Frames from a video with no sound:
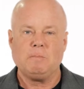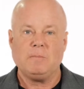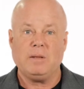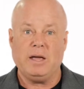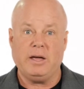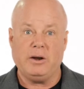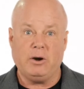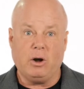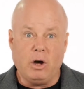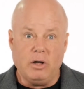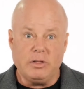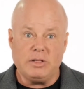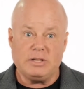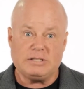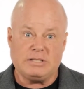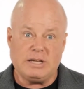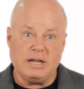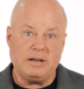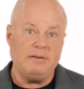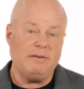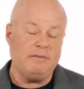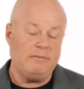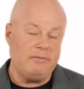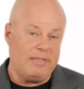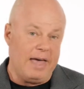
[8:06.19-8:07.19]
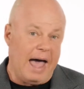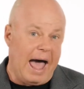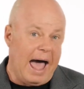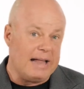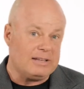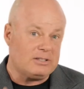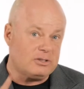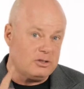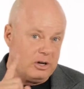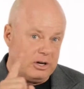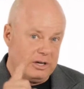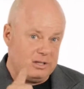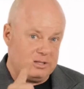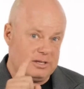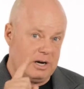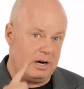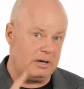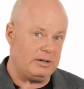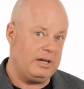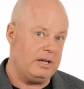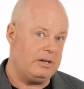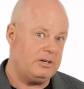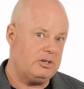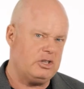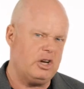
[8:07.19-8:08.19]
And all of a sudden, that's going to
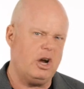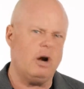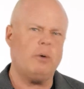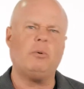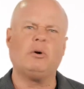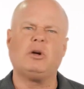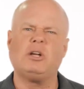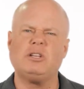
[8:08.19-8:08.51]
start getting shareable